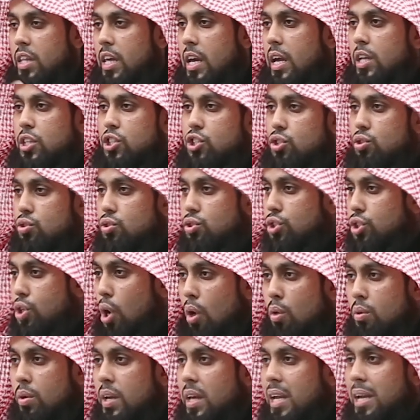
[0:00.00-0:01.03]
they
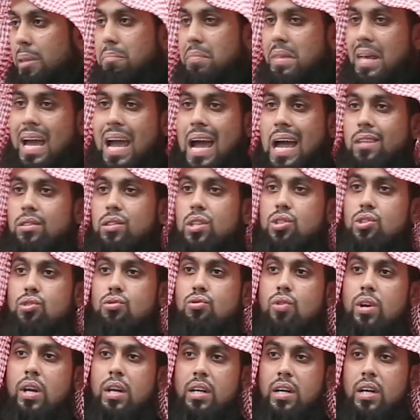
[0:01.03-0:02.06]
stoned him. They had the
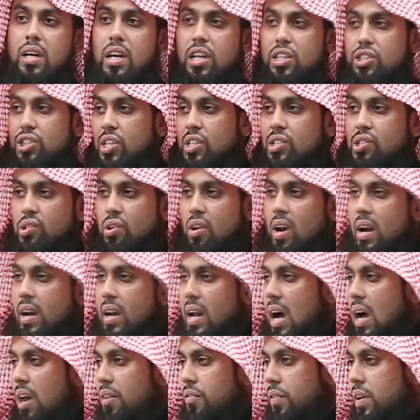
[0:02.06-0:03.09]
street urchins run
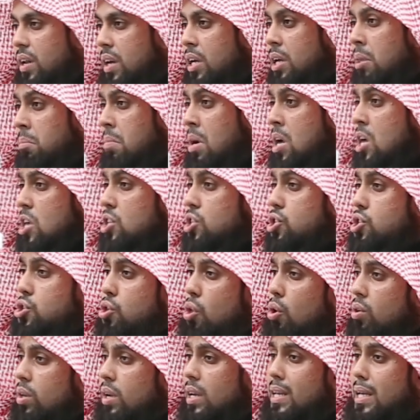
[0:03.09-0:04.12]
after him,
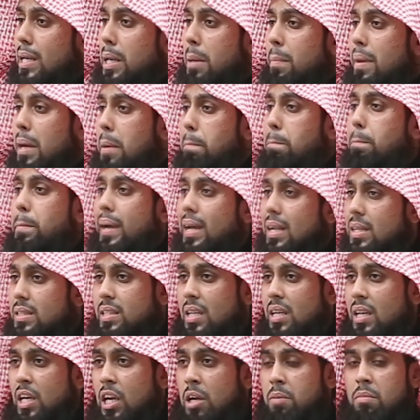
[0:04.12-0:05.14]
stoning him and
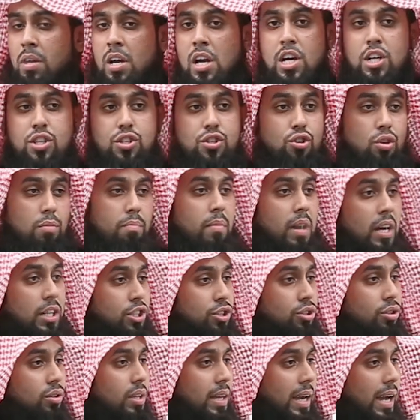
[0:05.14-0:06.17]
pelting him so
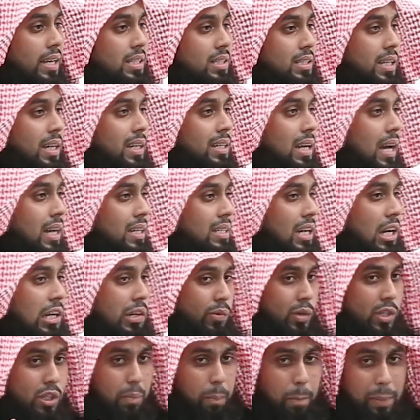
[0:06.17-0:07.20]
much to the extent until he
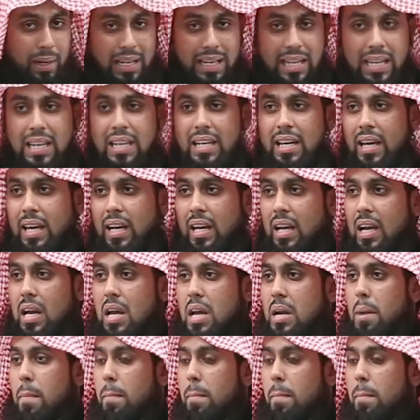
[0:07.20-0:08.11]
was bleeding.